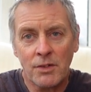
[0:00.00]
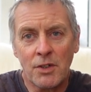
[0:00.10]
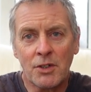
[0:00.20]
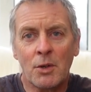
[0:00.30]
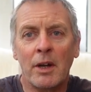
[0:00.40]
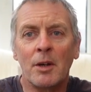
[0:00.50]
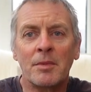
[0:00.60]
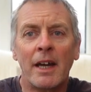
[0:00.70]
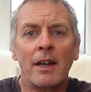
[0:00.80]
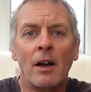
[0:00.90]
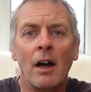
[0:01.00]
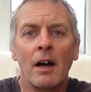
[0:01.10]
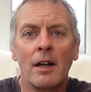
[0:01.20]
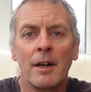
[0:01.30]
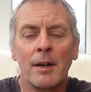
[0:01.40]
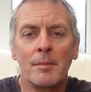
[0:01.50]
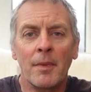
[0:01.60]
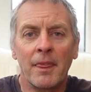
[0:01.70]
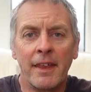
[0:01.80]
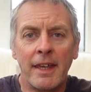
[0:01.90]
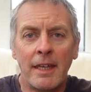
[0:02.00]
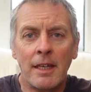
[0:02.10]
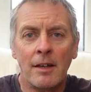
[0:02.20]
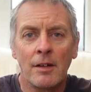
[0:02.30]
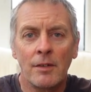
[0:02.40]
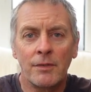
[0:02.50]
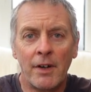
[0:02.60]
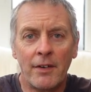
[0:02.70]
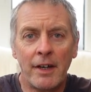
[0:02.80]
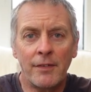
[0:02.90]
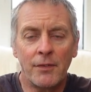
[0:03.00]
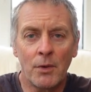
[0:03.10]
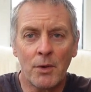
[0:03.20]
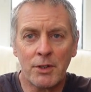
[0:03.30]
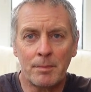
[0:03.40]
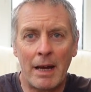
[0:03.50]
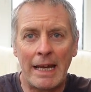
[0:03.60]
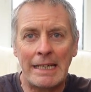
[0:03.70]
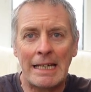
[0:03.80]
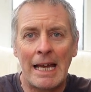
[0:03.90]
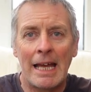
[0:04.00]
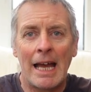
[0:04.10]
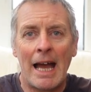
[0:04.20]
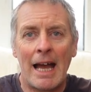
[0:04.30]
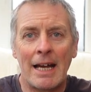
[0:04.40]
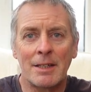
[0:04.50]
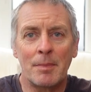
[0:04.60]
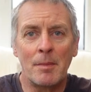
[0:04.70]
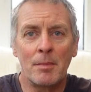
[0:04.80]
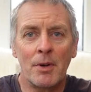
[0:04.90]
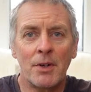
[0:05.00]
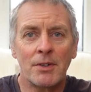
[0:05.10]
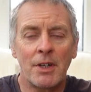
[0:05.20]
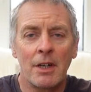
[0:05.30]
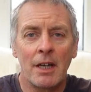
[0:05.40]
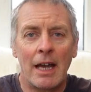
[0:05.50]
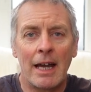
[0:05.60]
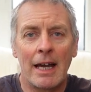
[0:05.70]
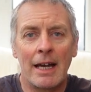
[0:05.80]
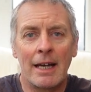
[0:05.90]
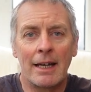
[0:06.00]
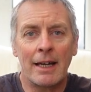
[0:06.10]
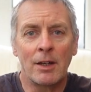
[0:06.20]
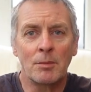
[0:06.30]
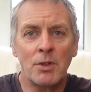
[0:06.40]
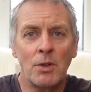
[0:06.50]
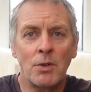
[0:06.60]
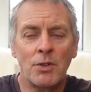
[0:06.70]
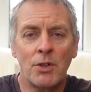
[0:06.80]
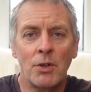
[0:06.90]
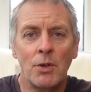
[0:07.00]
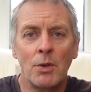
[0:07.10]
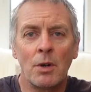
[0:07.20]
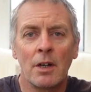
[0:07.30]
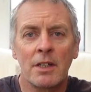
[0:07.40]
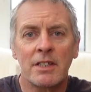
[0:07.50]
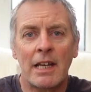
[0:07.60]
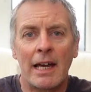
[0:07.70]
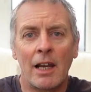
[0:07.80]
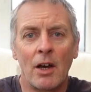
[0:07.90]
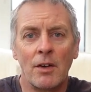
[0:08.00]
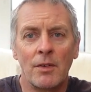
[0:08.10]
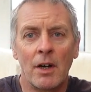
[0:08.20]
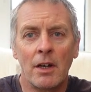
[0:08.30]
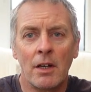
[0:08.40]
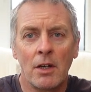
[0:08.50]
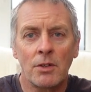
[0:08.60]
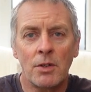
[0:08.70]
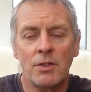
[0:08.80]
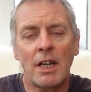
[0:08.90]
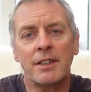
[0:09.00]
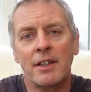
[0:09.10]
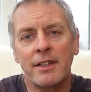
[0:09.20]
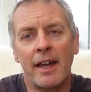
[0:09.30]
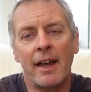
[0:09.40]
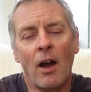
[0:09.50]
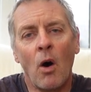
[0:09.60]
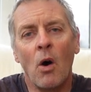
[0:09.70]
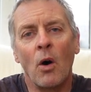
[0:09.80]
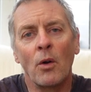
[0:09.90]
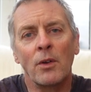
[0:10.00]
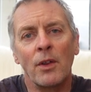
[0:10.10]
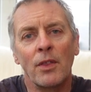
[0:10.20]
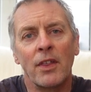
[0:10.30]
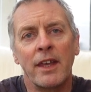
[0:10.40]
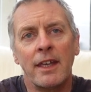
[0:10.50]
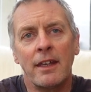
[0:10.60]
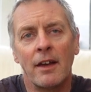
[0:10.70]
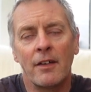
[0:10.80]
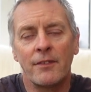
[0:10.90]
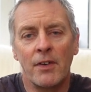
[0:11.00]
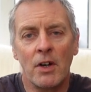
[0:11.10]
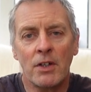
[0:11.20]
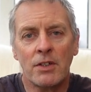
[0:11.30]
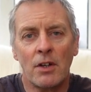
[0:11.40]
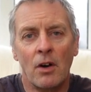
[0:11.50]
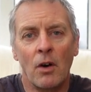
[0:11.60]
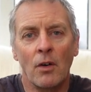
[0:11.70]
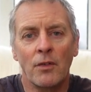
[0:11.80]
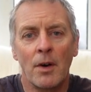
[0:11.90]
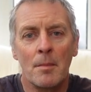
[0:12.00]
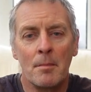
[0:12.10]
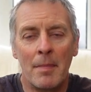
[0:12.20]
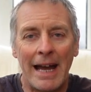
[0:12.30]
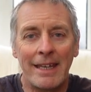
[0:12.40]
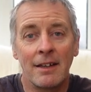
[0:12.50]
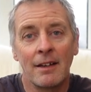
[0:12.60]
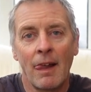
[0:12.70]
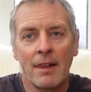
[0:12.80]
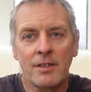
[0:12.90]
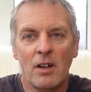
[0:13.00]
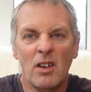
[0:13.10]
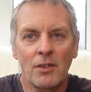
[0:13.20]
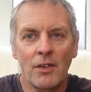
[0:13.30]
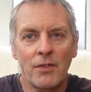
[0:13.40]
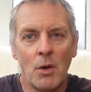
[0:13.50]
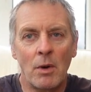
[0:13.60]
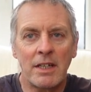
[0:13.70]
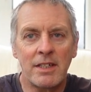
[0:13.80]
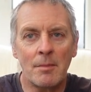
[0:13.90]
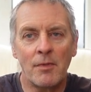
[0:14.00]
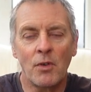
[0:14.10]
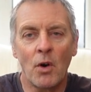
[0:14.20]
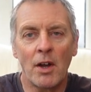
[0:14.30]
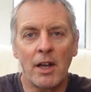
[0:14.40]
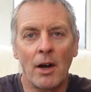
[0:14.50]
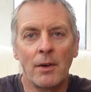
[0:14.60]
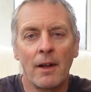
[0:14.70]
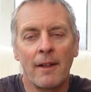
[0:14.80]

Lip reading: just a quick update, the ferry for Spain has been booked and I'm due to sail over to Santander on the 1st of May. So I've got another few weeks yet before I go.